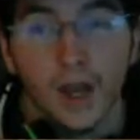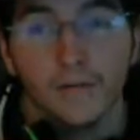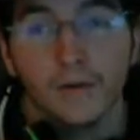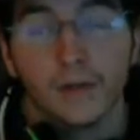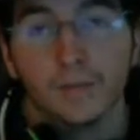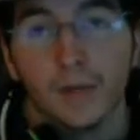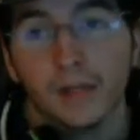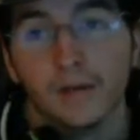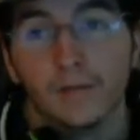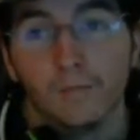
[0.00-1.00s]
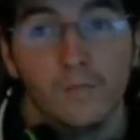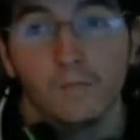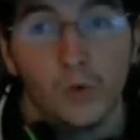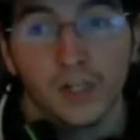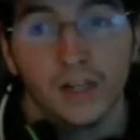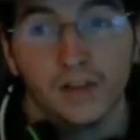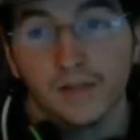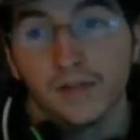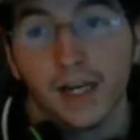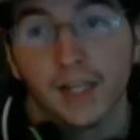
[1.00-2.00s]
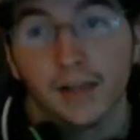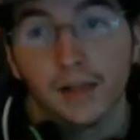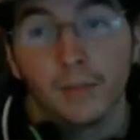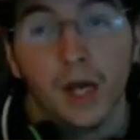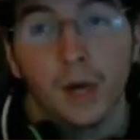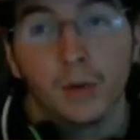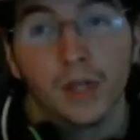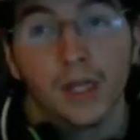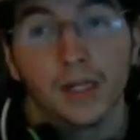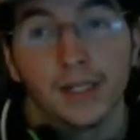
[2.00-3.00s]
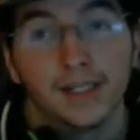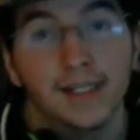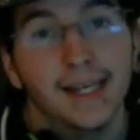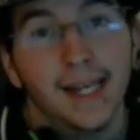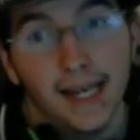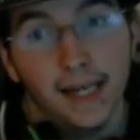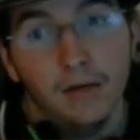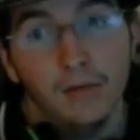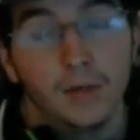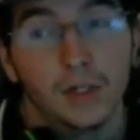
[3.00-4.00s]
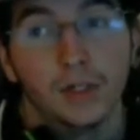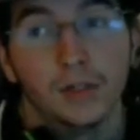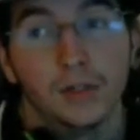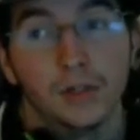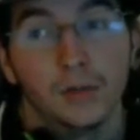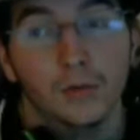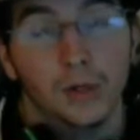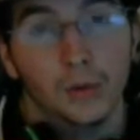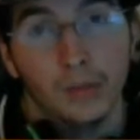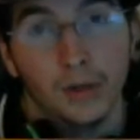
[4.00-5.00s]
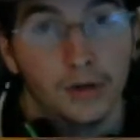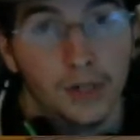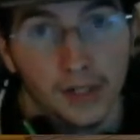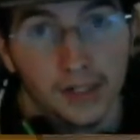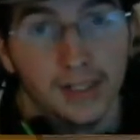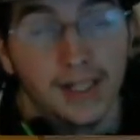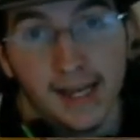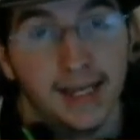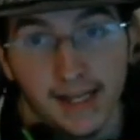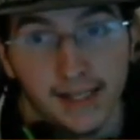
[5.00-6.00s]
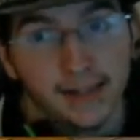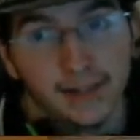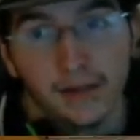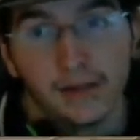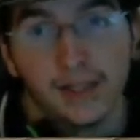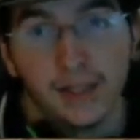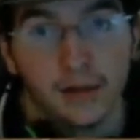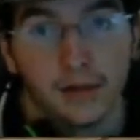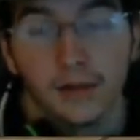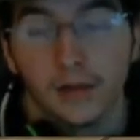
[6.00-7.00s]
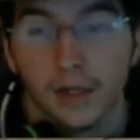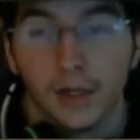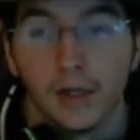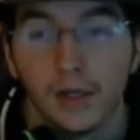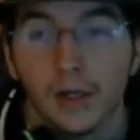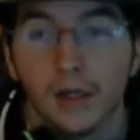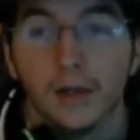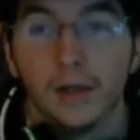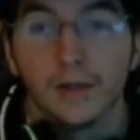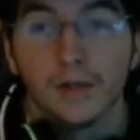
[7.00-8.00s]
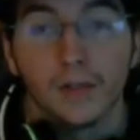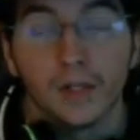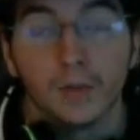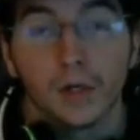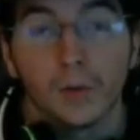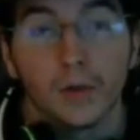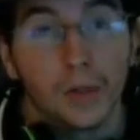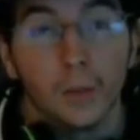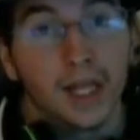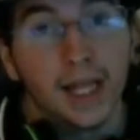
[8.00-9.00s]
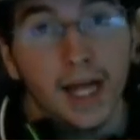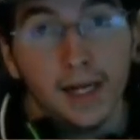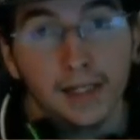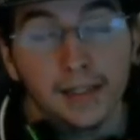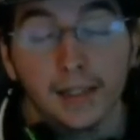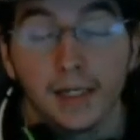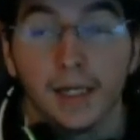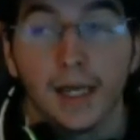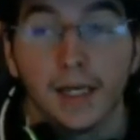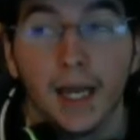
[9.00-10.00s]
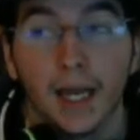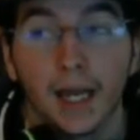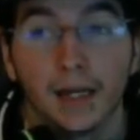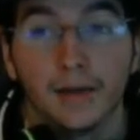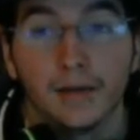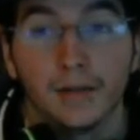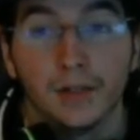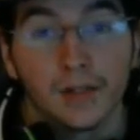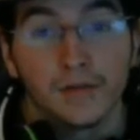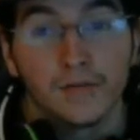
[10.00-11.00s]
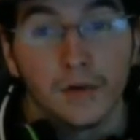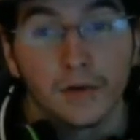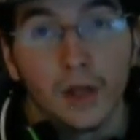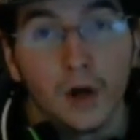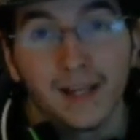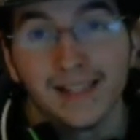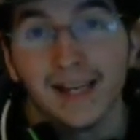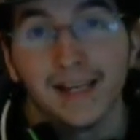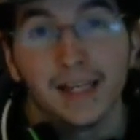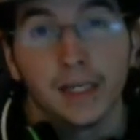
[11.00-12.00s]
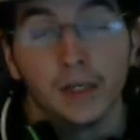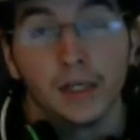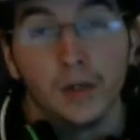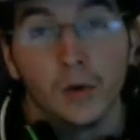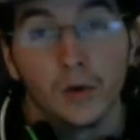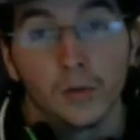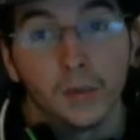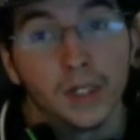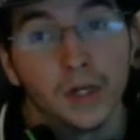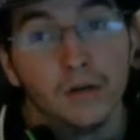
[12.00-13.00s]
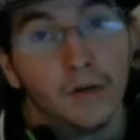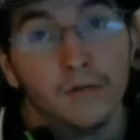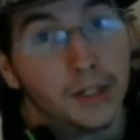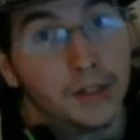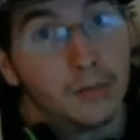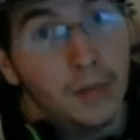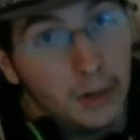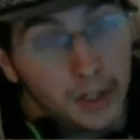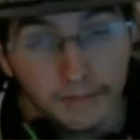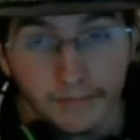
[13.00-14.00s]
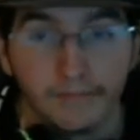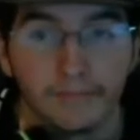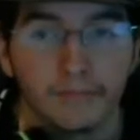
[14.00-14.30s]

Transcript: After it's been 4/10 of a second, the power then is delayed, which is what a repeater does. It delays the signal. So this can work great with clocks, and just for overall extending your reach of redstone power.